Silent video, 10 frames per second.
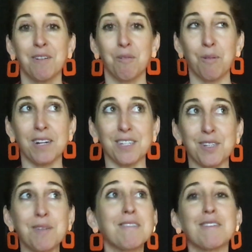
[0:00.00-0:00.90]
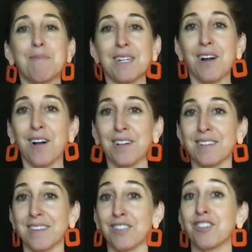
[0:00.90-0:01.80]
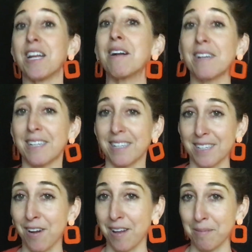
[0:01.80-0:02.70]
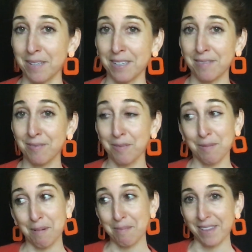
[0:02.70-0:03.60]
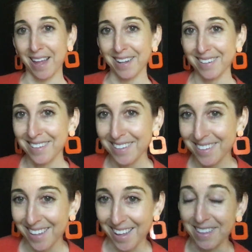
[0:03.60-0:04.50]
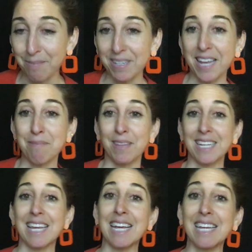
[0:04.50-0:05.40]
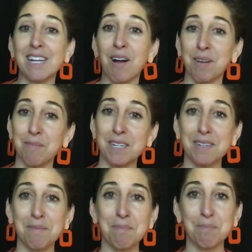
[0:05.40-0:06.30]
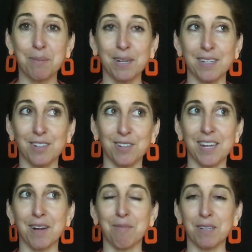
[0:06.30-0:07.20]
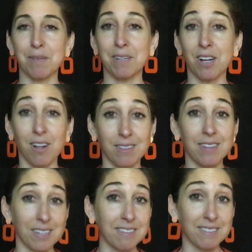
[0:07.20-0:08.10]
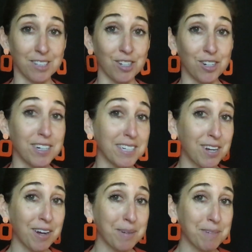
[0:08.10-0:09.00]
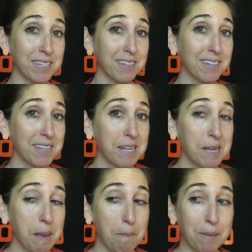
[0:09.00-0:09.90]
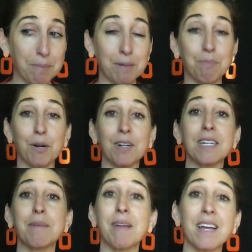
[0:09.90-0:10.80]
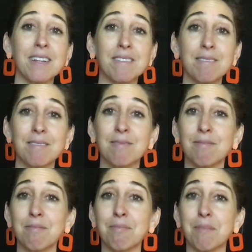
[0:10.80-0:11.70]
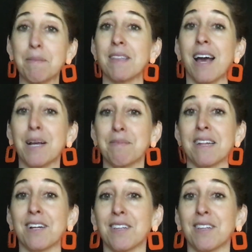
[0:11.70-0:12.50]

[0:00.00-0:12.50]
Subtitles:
what used to be called the sharing economy, remember that, and then became the gig economy, but could now really be called the insecure economy. Maybe Burning Man, maybe the hype cycle